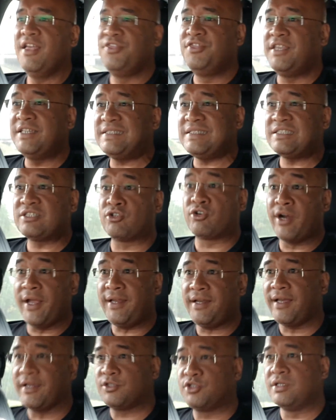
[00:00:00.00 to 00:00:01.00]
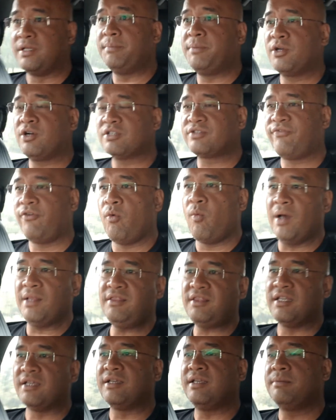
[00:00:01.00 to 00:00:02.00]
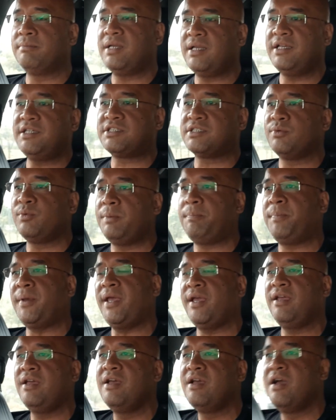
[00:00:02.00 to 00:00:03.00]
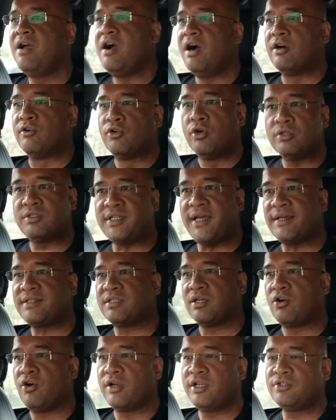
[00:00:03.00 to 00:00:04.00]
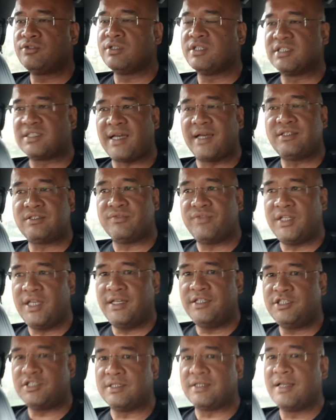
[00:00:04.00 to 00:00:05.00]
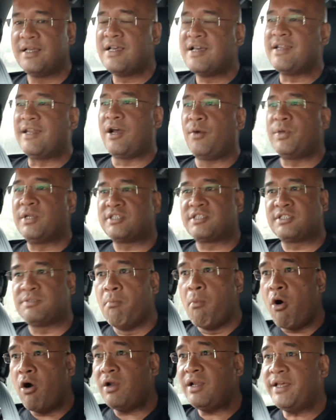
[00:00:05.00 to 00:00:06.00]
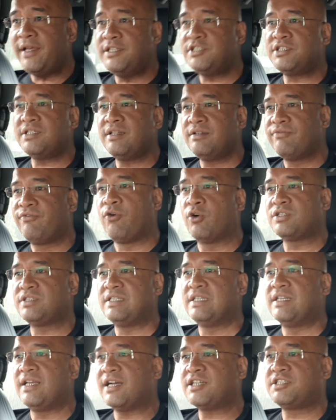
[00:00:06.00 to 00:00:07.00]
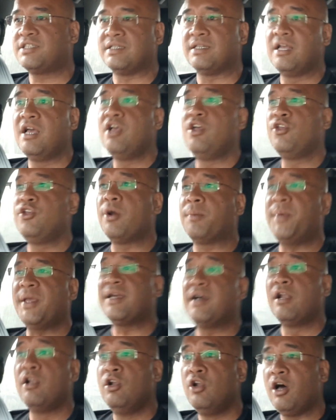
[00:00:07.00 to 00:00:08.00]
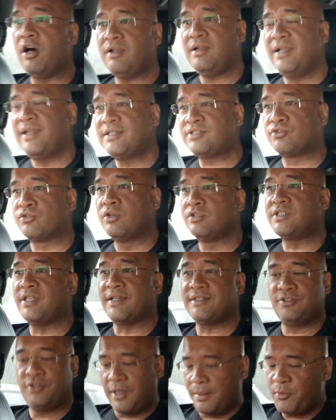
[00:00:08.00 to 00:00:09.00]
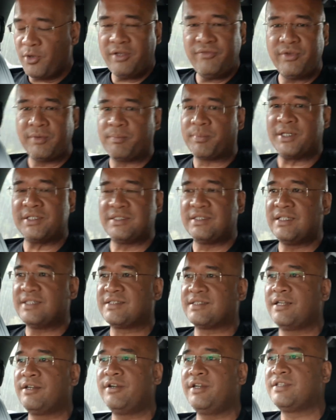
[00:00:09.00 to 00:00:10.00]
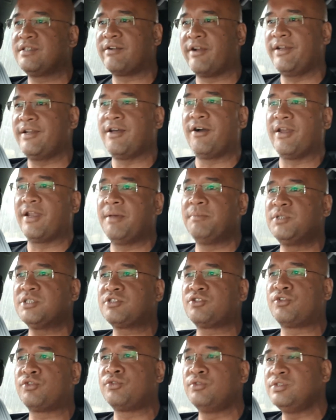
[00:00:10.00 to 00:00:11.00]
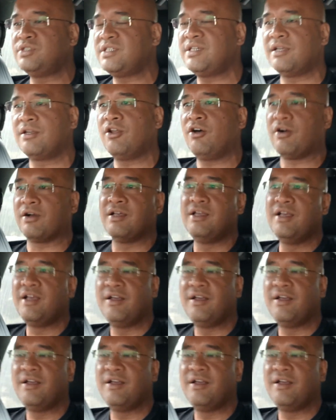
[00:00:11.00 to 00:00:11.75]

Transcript: This is great actually, because for one thing, in Malaysia we pay a road tax according to the size of the engine. Now with a smaller engine in forced induction, you're paying a lot less road tax. You know, I'm not even pressing the accelerator right now, and I'm just cruising along,